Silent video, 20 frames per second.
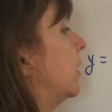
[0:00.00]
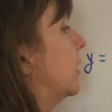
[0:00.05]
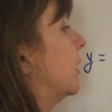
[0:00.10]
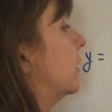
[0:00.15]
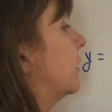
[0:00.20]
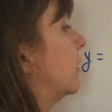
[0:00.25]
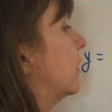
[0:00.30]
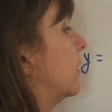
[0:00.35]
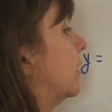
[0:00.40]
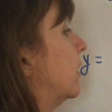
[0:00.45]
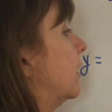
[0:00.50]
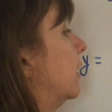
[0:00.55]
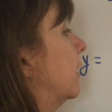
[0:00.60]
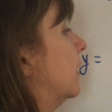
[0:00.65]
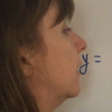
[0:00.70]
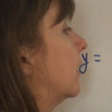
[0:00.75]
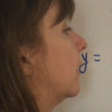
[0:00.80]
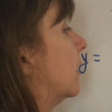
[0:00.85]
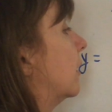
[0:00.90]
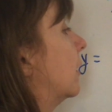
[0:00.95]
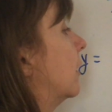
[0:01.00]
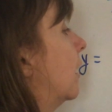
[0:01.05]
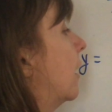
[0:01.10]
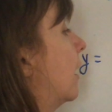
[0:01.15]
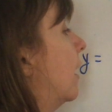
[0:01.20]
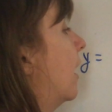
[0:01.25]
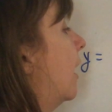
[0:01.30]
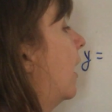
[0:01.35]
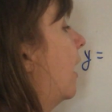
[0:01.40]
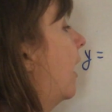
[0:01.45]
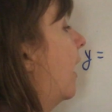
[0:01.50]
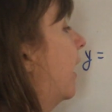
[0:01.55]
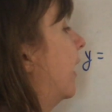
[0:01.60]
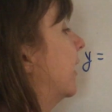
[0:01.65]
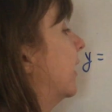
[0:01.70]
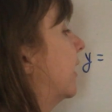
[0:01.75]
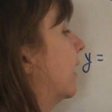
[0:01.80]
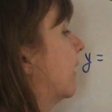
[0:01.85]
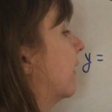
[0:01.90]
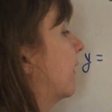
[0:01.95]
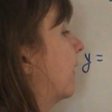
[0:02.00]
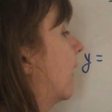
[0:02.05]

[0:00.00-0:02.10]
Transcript: into here, I get